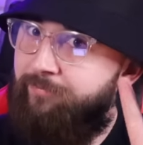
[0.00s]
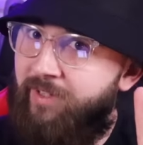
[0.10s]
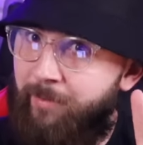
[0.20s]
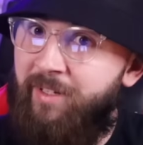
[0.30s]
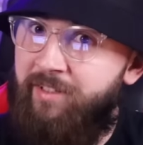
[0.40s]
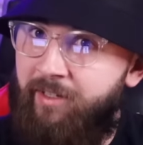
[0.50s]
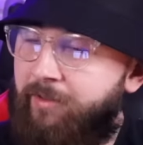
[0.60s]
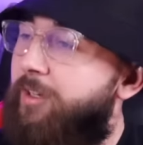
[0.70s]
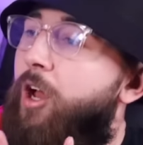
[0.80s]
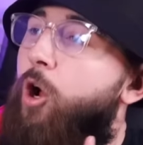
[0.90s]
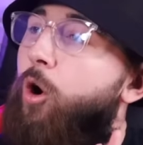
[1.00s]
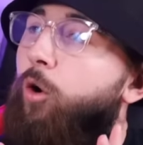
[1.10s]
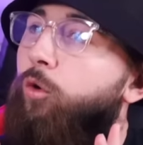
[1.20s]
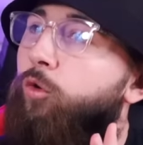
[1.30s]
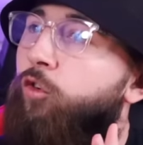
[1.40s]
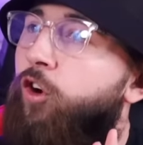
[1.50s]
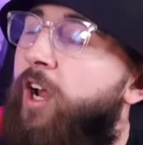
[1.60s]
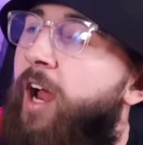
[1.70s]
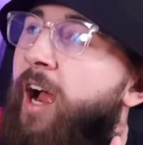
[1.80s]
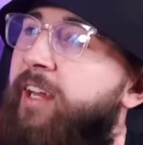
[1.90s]
Give me a second.
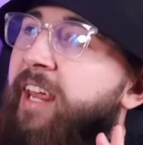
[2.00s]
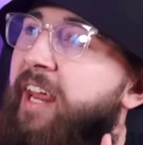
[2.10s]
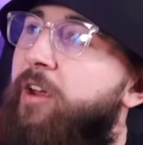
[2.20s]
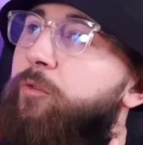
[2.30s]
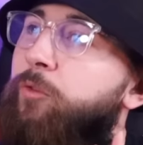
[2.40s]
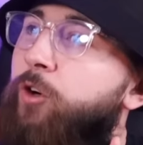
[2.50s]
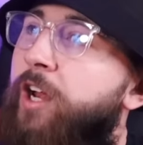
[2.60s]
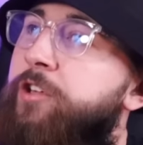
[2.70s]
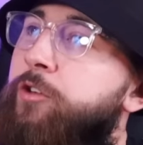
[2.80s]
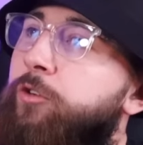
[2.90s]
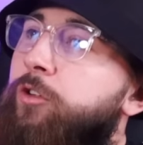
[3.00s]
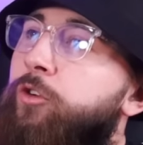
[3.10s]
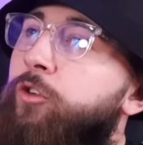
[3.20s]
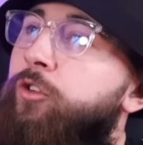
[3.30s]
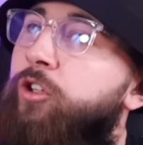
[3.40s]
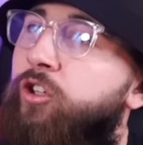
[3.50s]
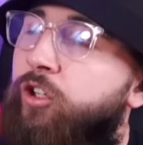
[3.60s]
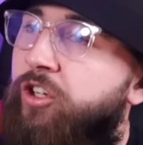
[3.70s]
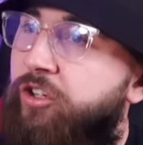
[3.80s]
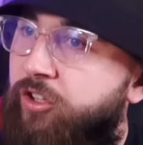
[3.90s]
I can't
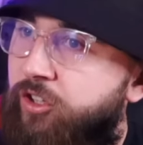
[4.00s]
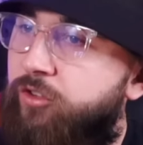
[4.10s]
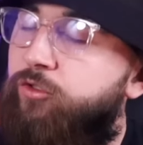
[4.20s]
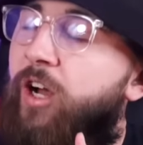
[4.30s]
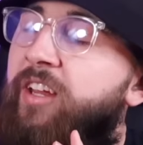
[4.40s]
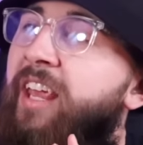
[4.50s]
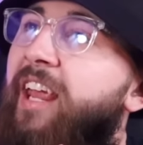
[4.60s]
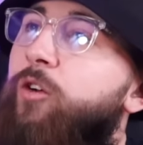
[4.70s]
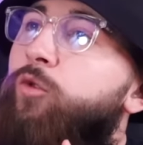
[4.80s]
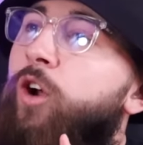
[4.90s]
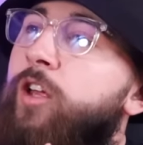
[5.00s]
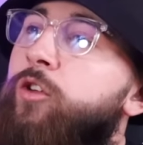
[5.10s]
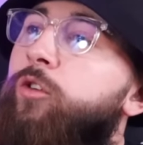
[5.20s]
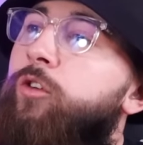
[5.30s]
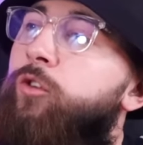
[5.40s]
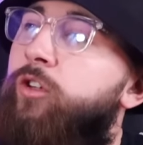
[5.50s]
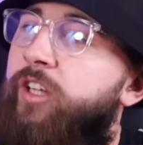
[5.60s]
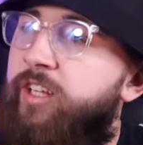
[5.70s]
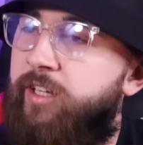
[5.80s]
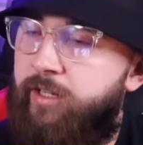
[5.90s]

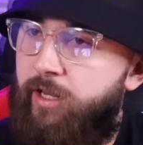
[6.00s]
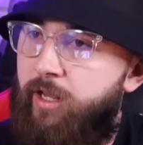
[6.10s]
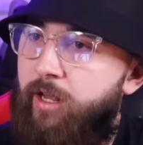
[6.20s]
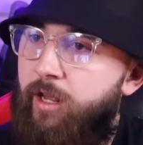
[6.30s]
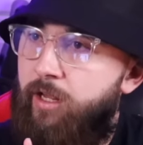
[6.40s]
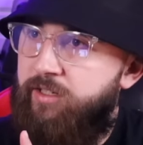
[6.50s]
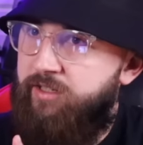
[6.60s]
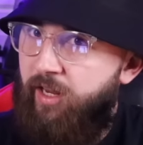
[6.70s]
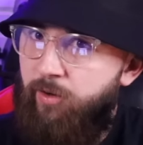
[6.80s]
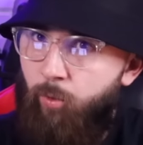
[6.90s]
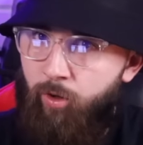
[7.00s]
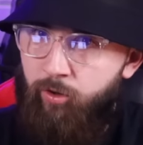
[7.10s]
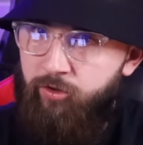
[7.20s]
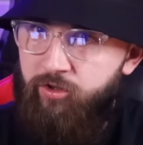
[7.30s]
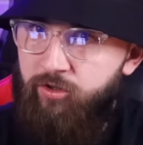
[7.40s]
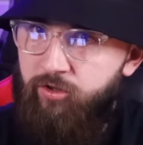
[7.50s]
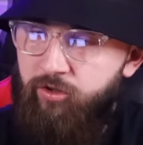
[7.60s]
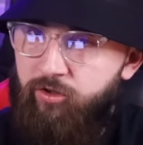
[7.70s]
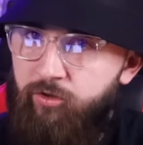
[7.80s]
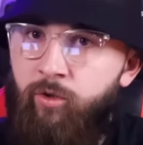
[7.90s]
regularly say words
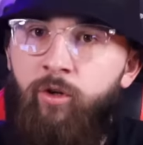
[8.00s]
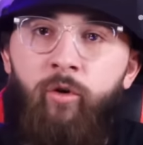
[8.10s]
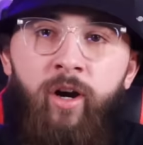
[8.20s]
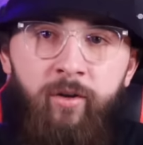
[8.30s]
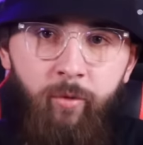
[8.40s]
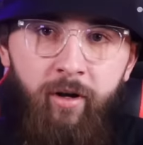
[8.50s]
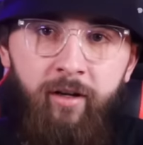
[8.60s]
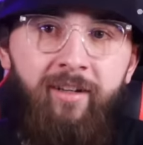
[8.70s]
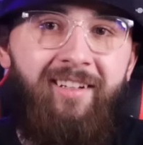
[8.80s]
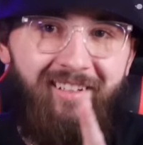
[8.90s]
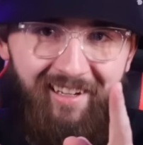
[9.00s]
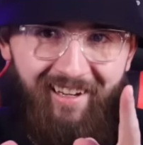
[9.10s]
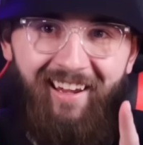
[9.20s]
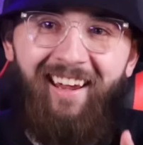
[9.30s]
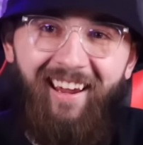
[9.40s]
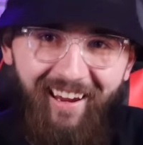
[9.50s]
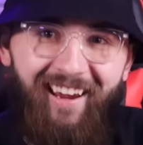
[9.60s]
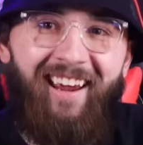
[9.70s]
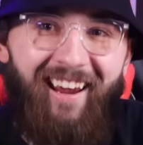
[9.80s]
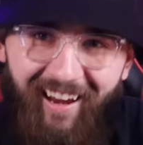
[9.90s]
the correct way.
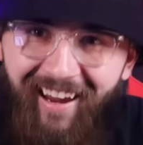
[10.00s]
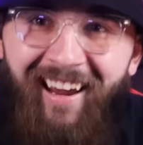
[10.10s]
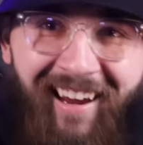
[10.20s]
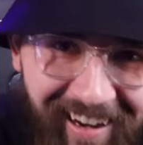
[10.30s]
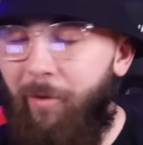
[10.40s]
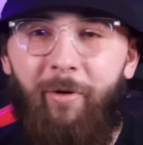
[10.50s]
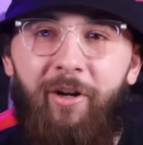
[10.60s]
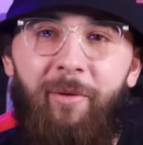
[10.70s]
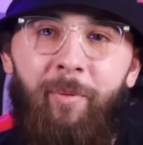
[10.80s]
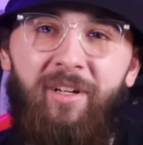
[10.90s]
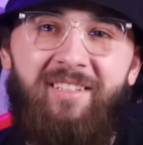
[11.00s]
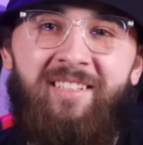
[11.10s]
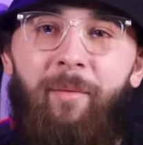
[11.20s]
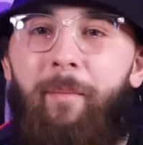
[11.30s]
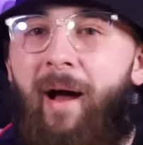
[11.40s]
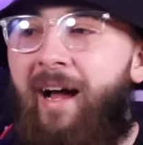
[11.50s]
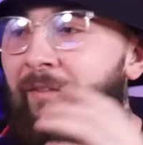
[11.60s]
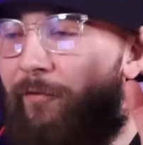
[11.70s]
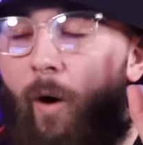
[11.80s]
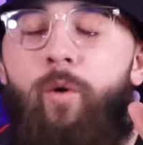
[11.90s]
Yeah. But we're gonna put some of
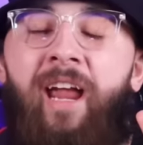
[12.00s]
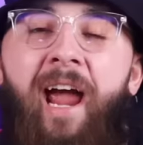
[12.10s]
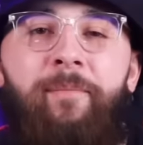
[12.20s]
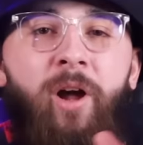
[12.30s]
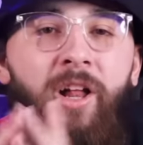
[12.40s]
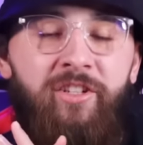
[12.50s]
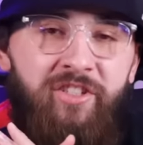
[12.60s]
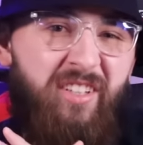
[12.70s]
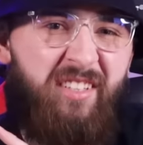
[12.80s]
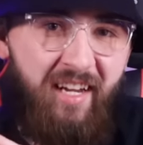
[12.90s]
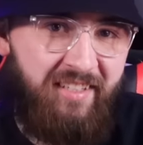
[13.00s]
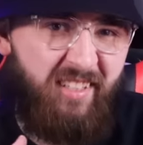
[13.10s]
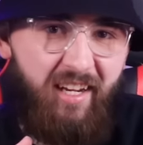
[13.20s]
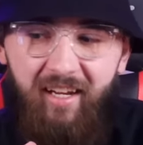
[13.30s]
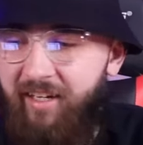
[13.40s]
my vocab knowledge to the test today.